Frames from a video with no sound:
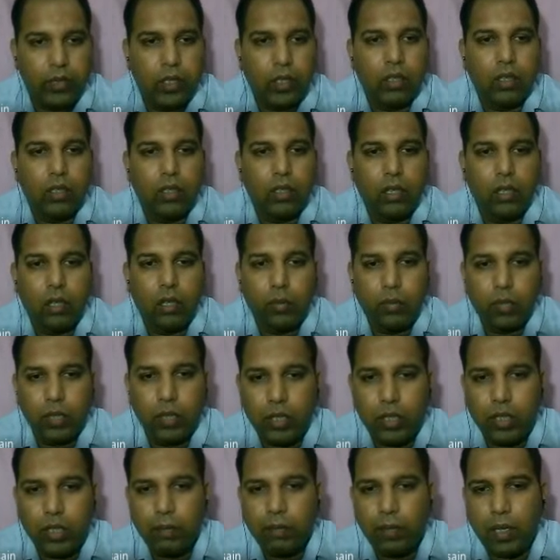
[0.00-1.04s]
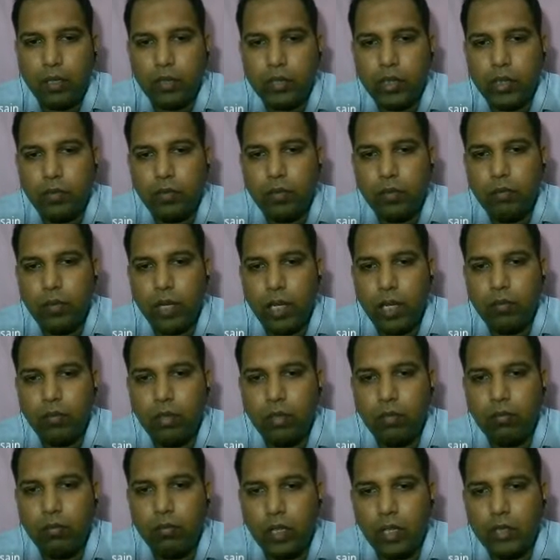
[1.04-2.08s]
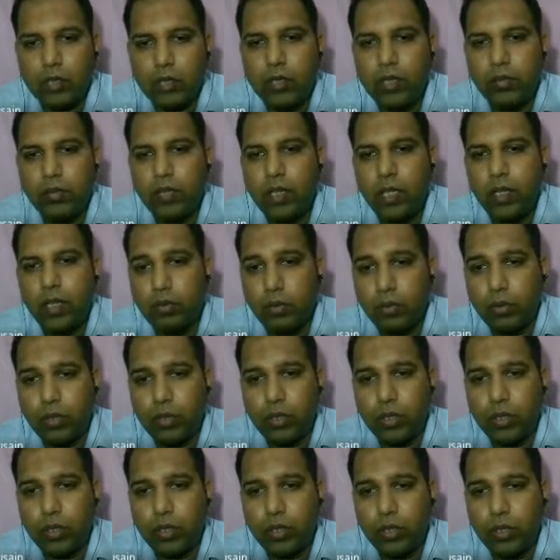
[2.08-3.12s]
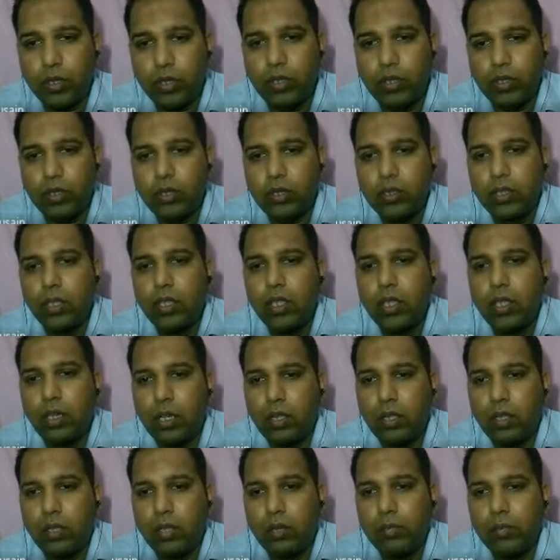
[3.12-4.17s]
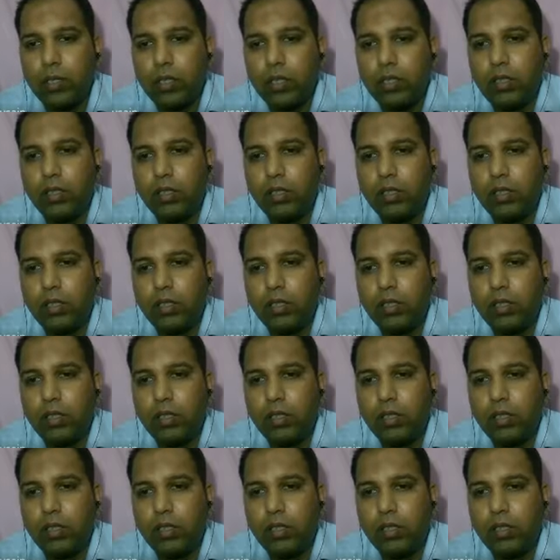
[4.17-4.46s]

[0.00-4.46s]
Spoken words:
The laboratory biosafety manual must define procedures adopted